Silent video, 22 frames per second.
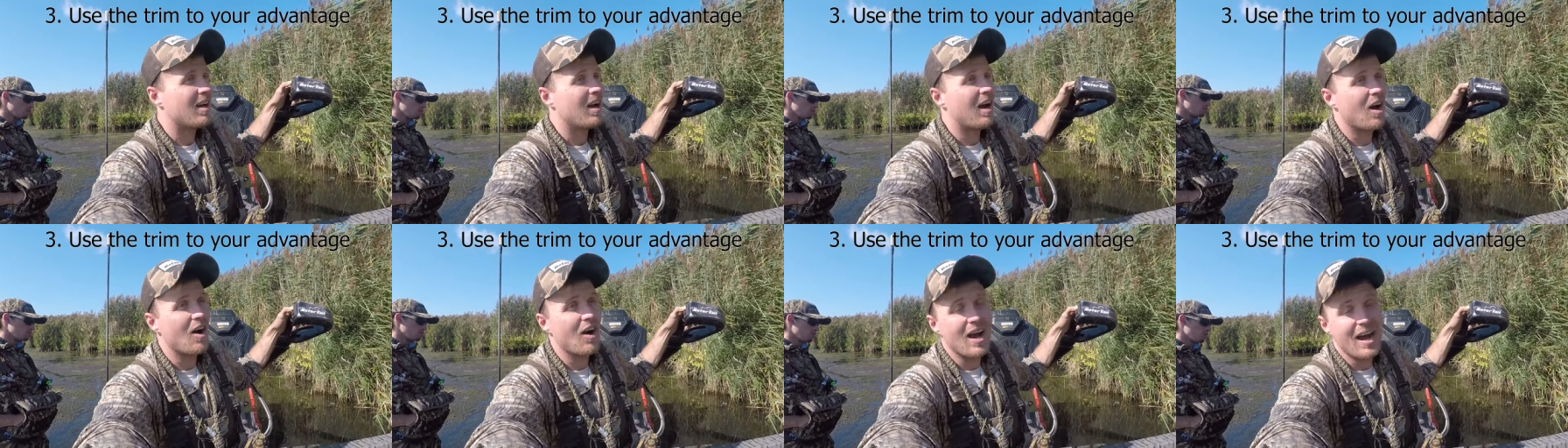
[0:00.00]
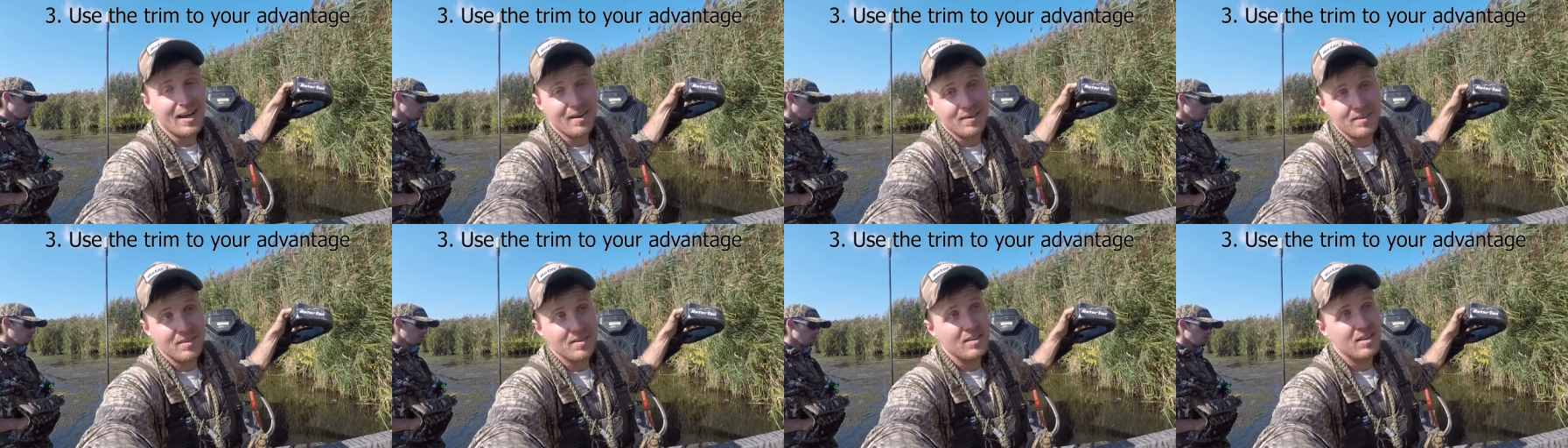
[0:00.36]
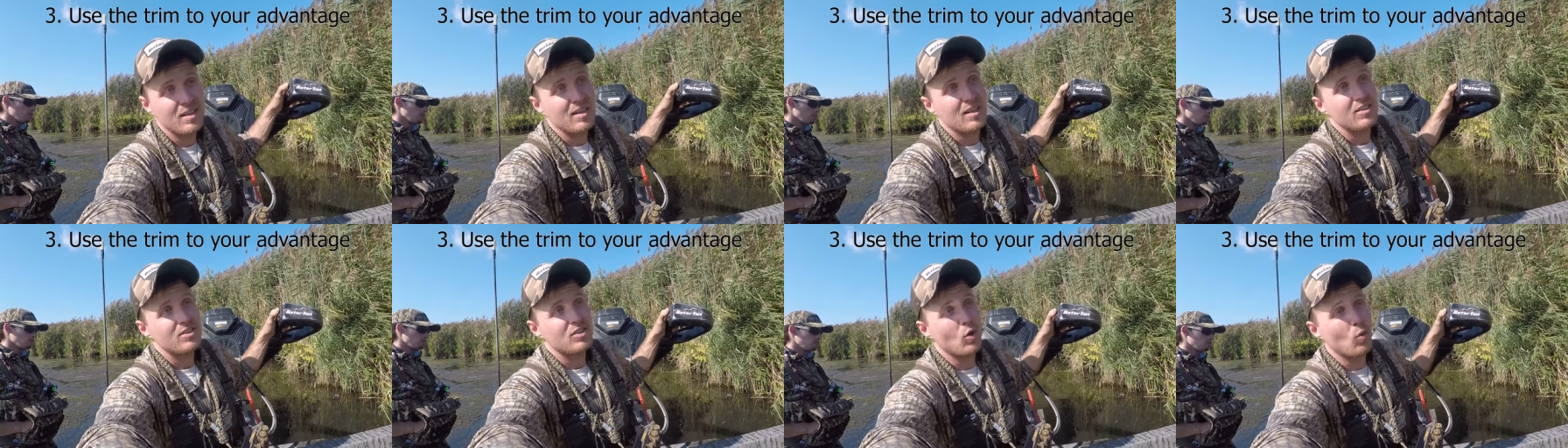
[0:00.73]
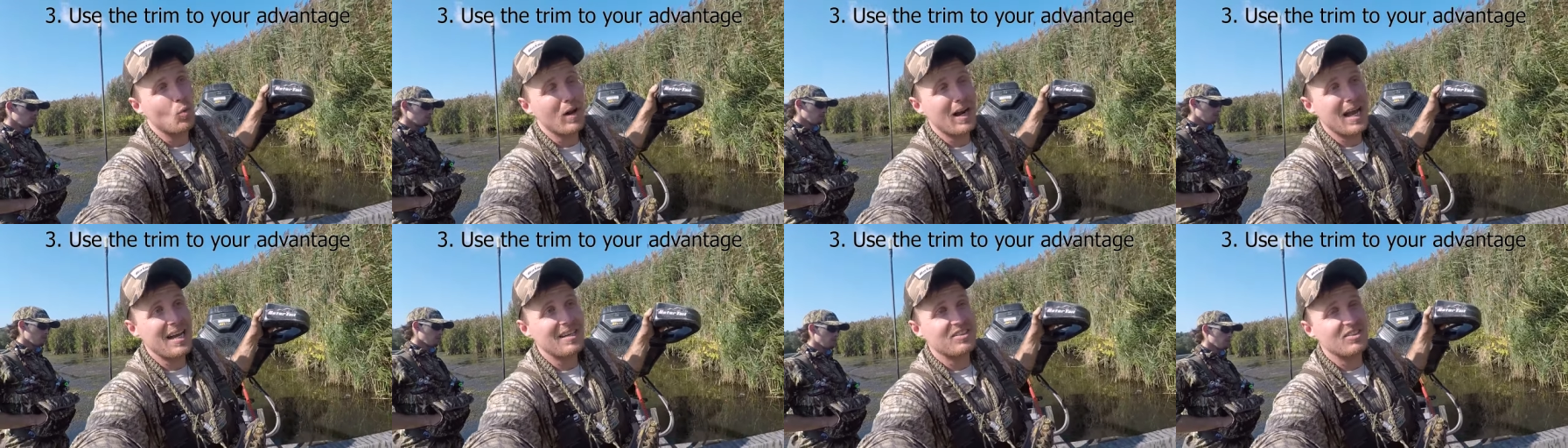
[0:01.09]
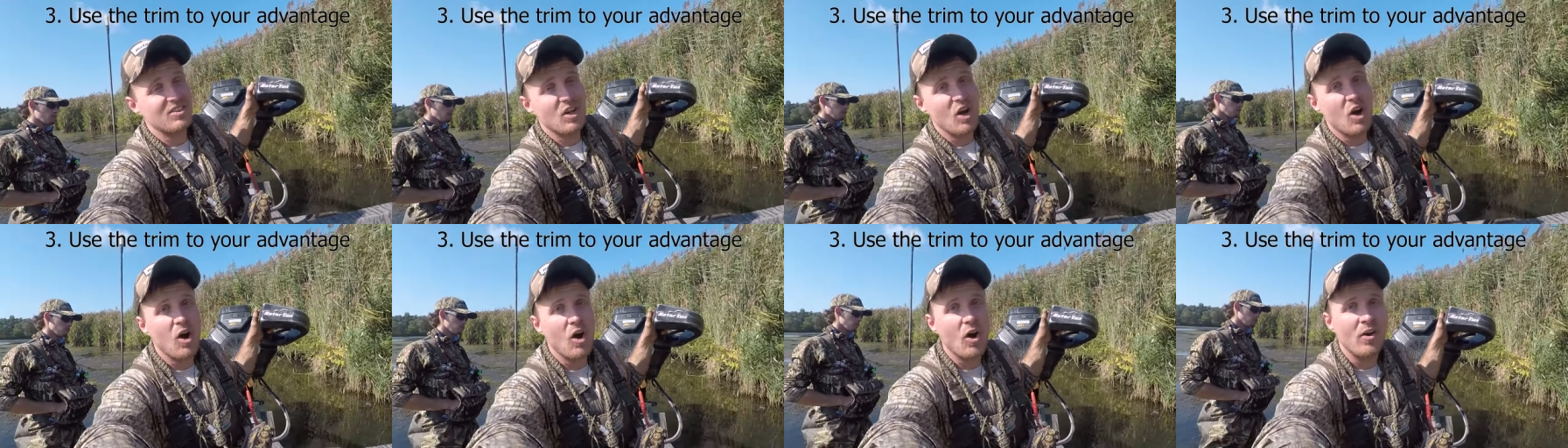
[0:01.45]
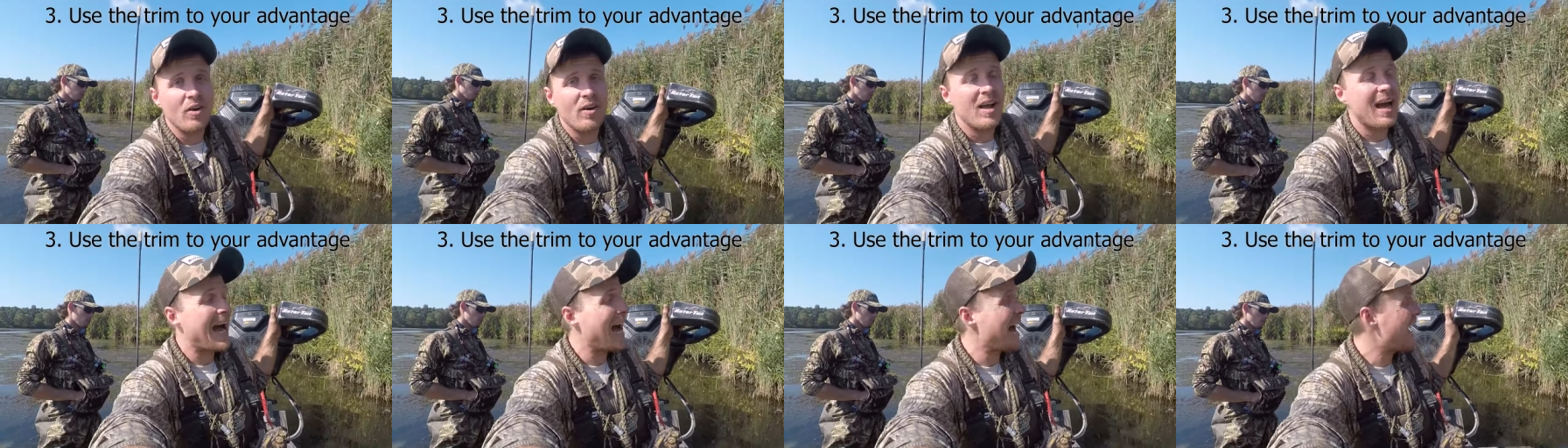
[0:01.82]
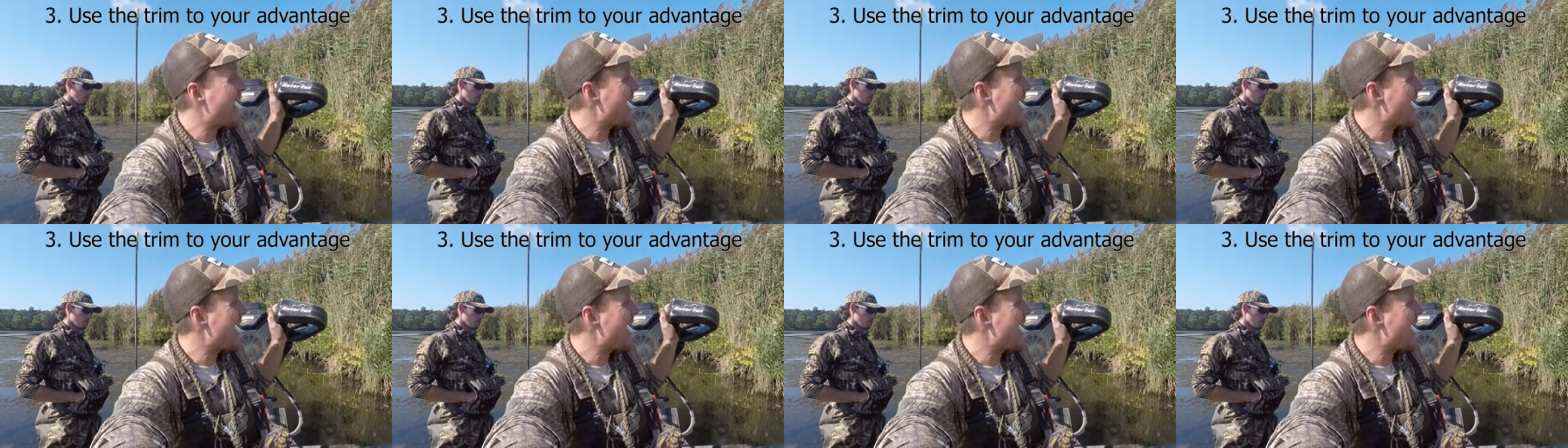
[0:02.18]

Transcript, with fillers: All right, so when I start, I